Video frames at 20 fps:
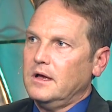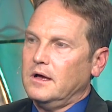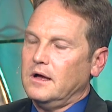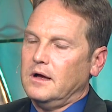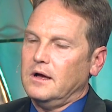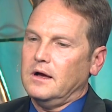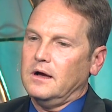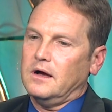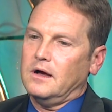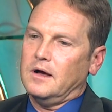
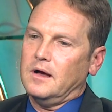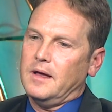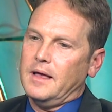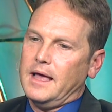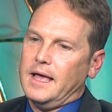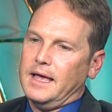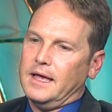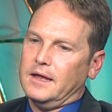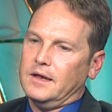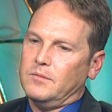Uh,
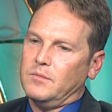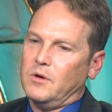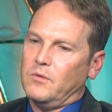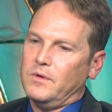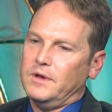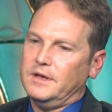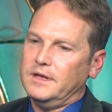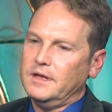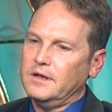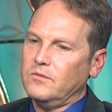and but
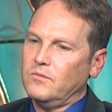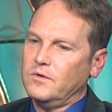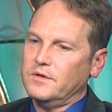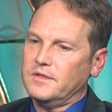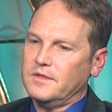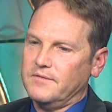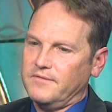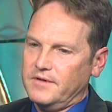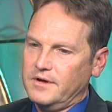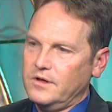we did it
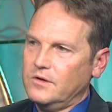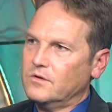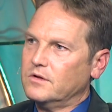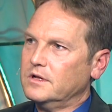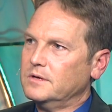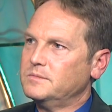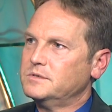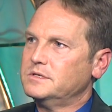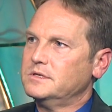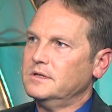with the video
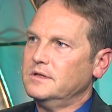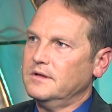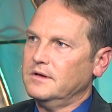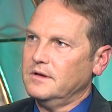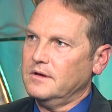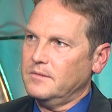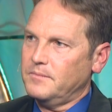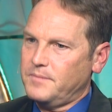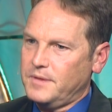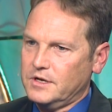clips and
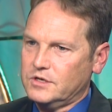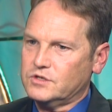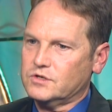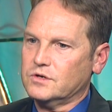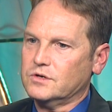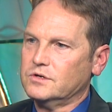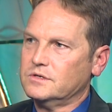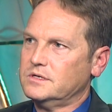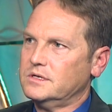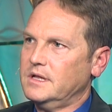the pictures
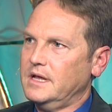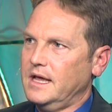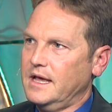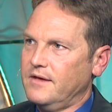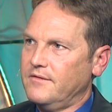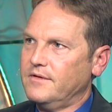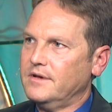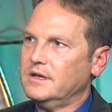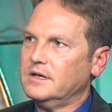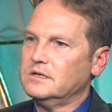right. and the
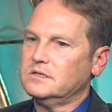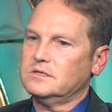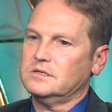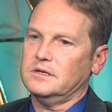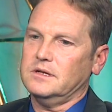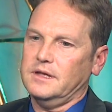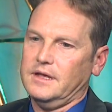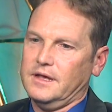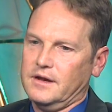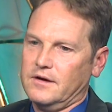evidence
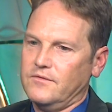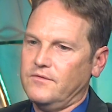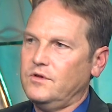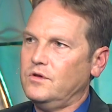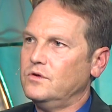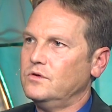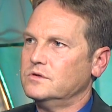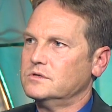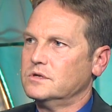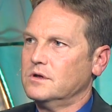and the
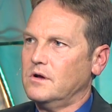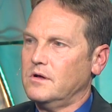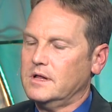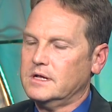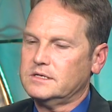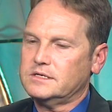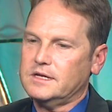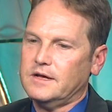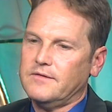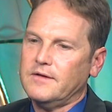interviews and all
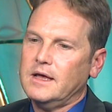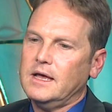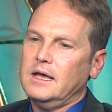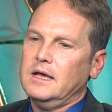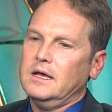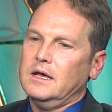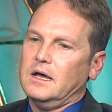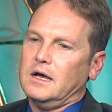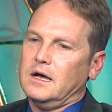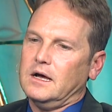that stuff
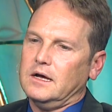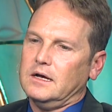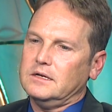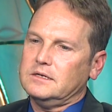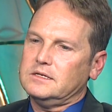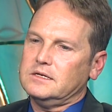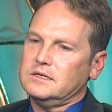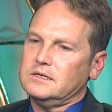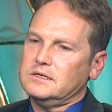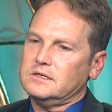uh,
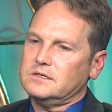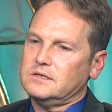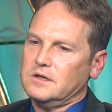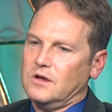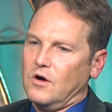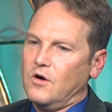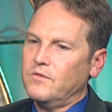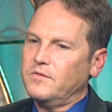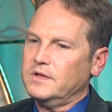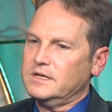to, to
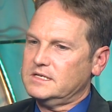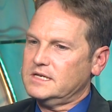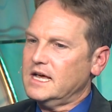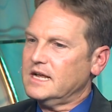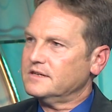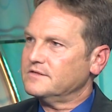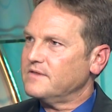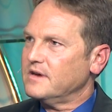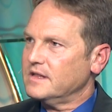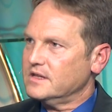hopefully
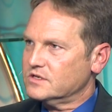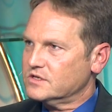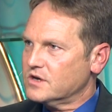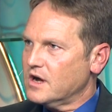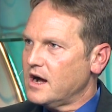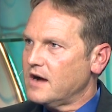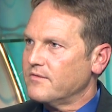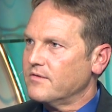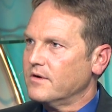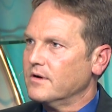satisfy the
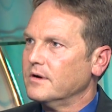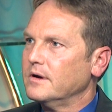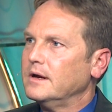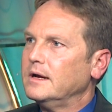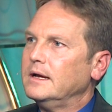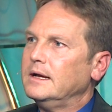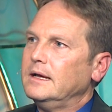scoffer.